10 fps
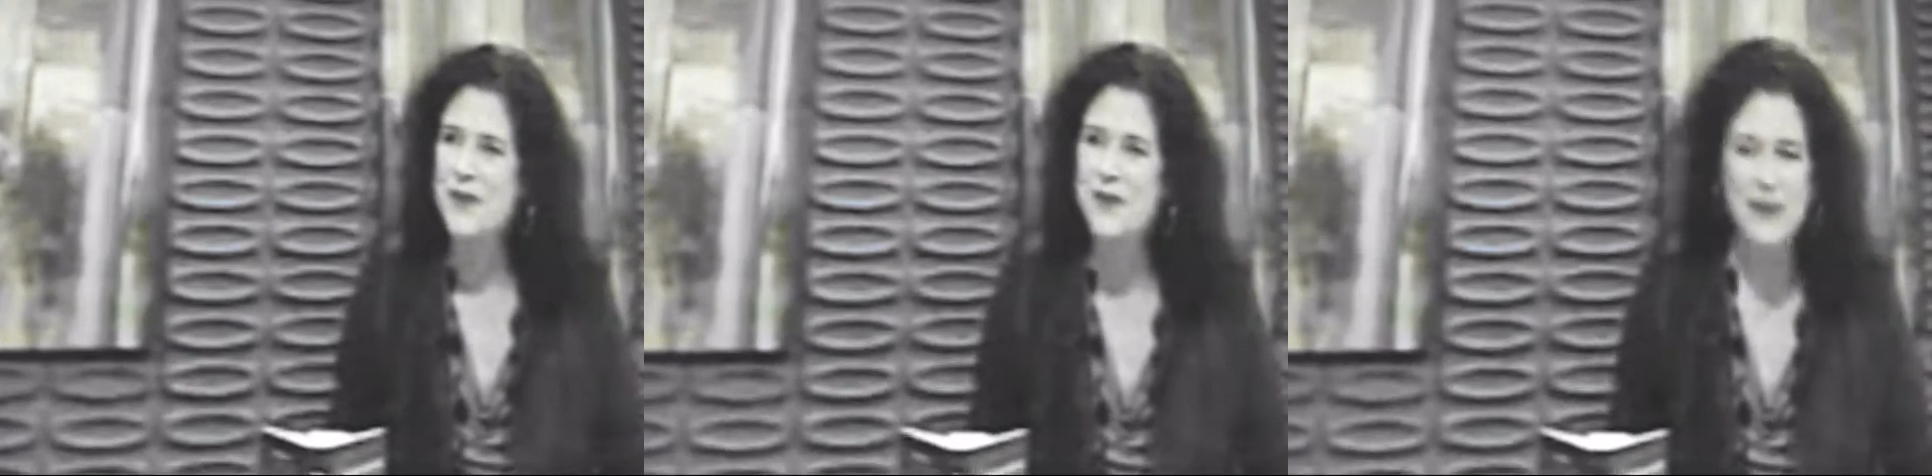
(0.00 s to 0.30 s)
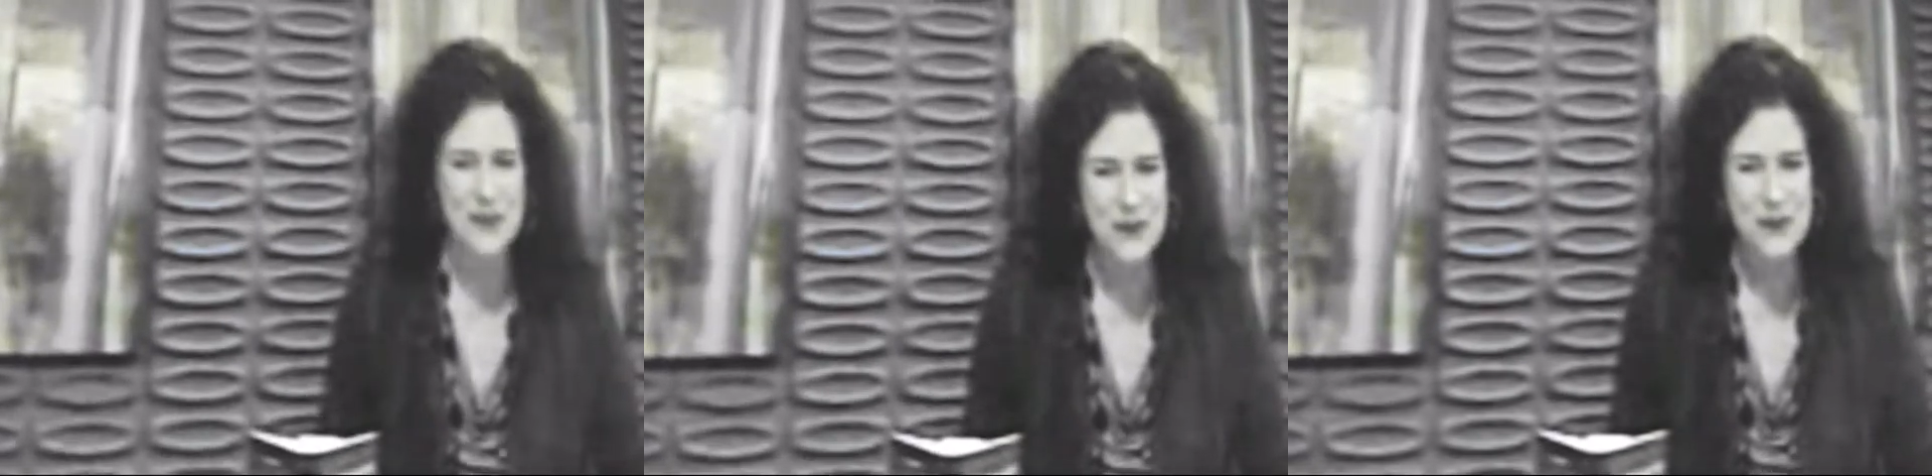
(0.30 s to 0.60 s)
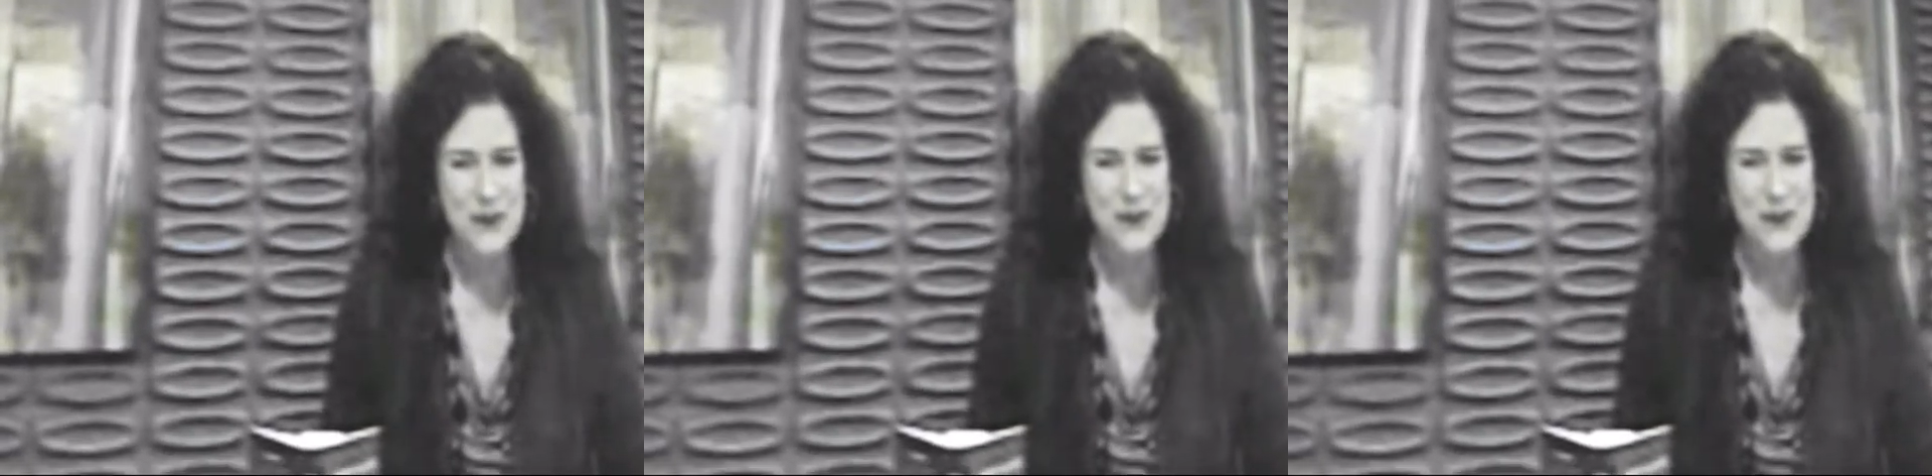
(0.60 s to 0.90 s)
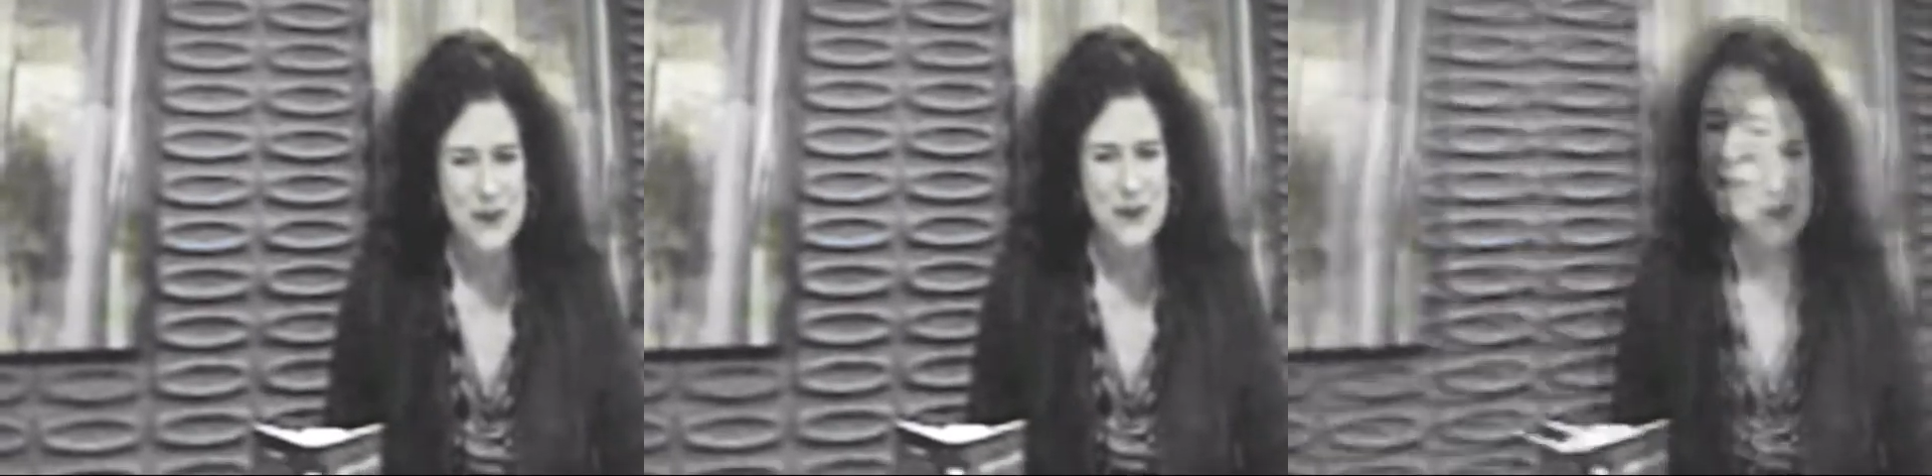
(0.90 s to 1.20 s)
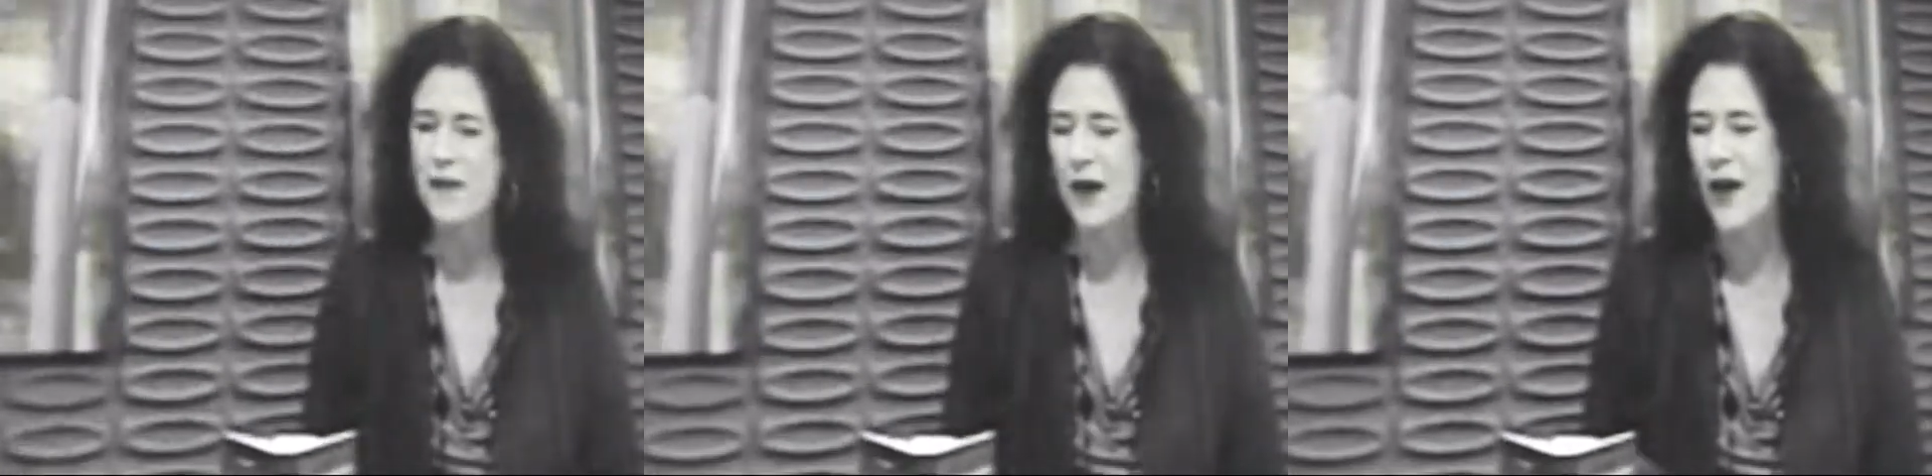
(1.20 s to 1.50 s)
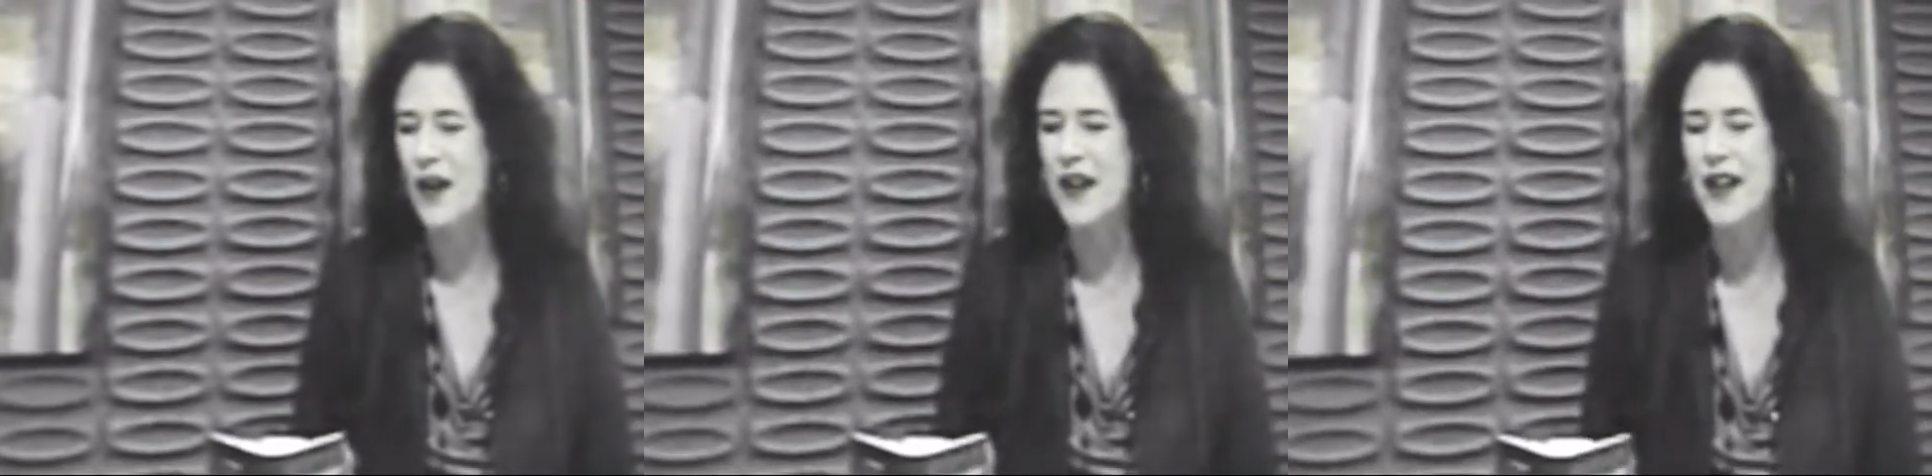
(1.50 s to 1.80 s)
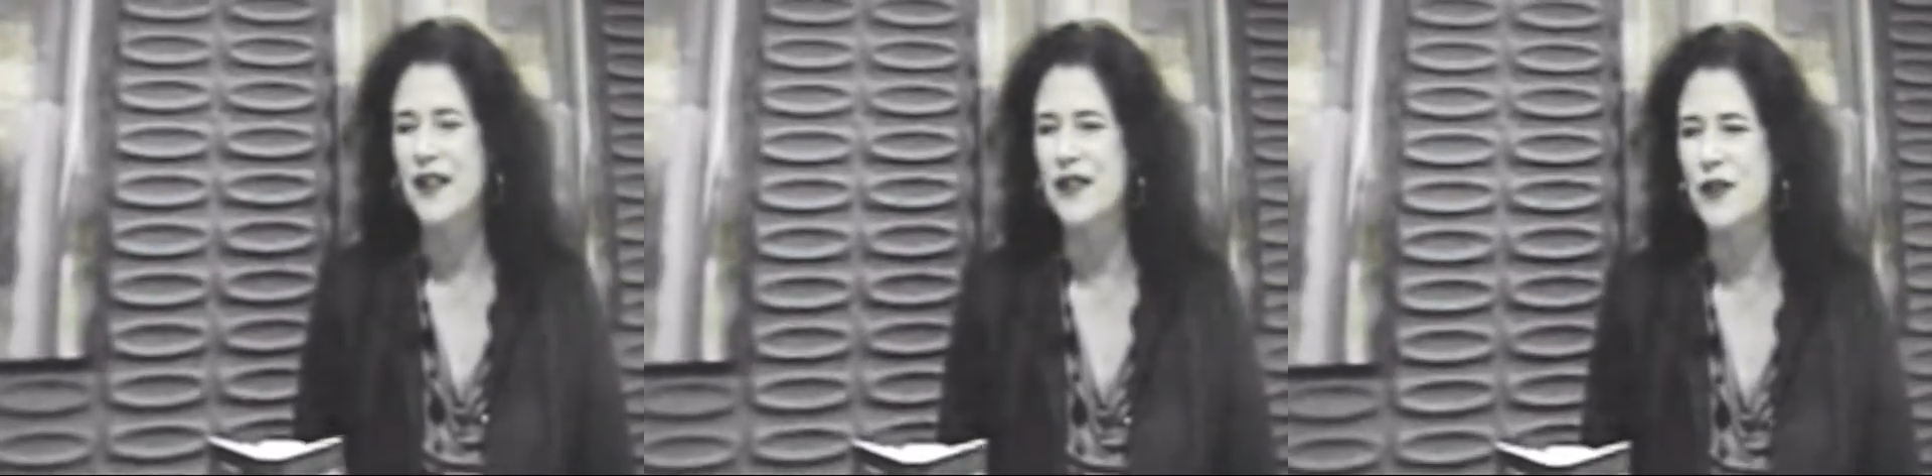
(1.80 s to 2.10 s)
And
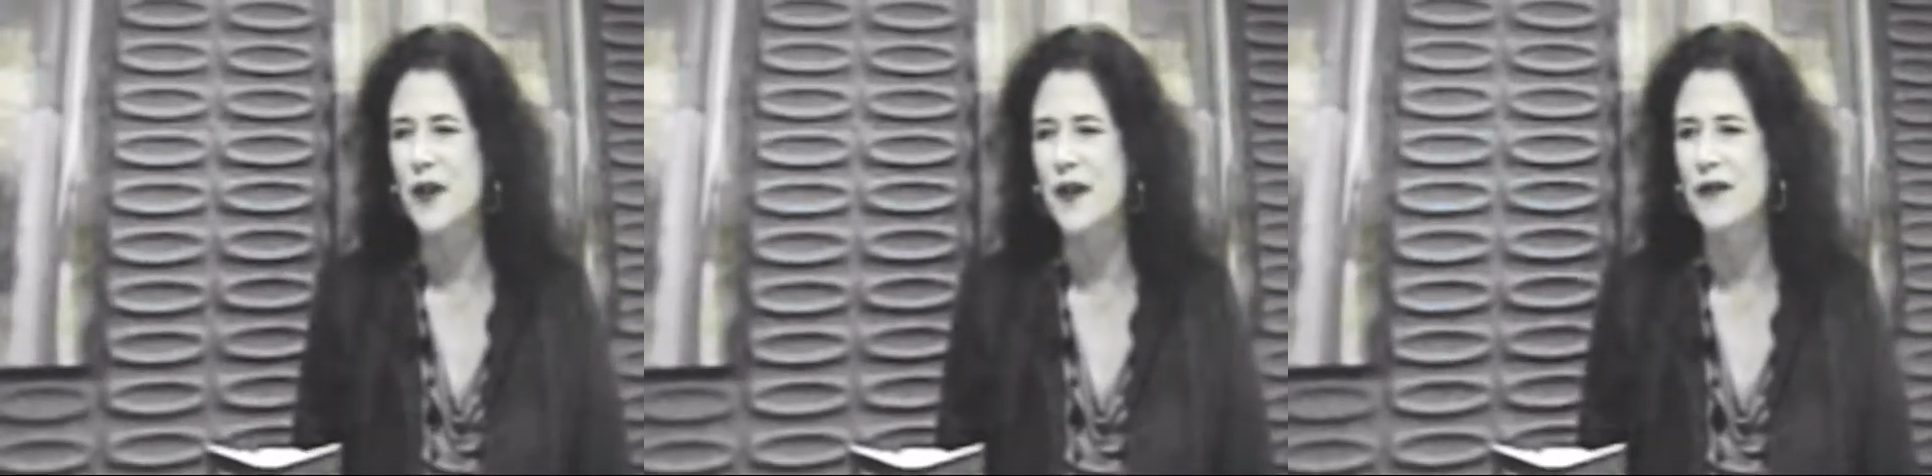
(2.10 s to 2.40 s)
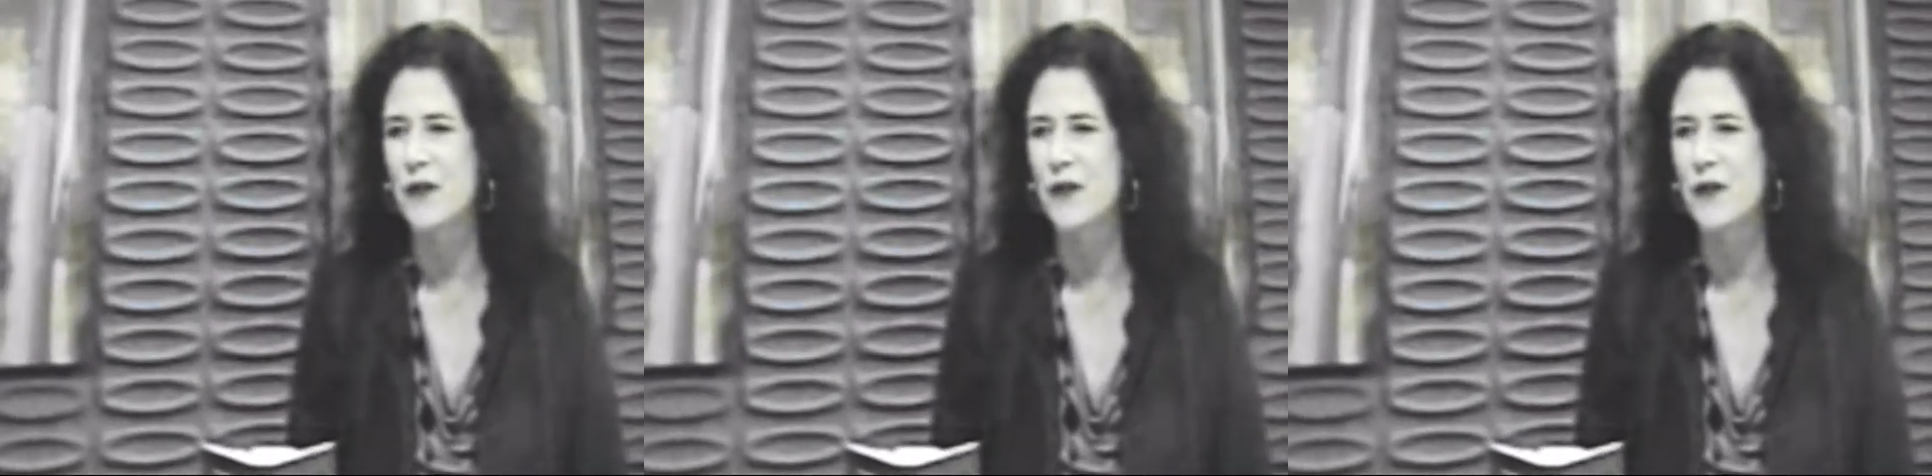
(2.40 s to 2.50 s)
archaeology is great